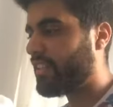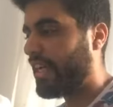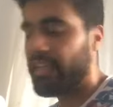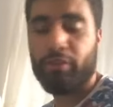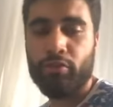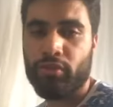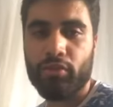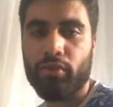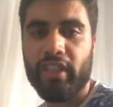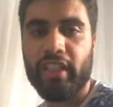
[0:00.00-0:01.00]
I used
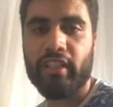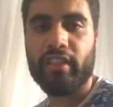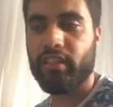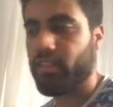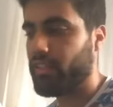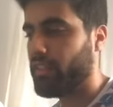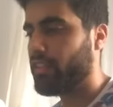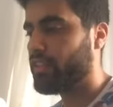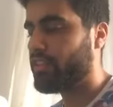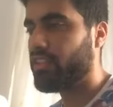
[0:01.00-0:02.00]
to drink this
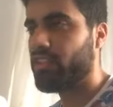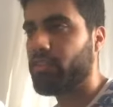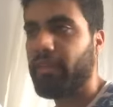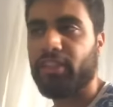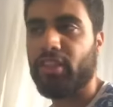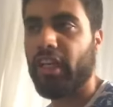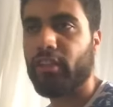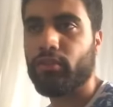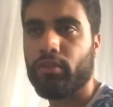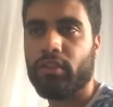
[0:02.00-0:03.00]
since my
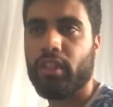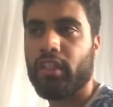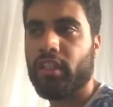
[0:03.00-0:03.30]
childhood.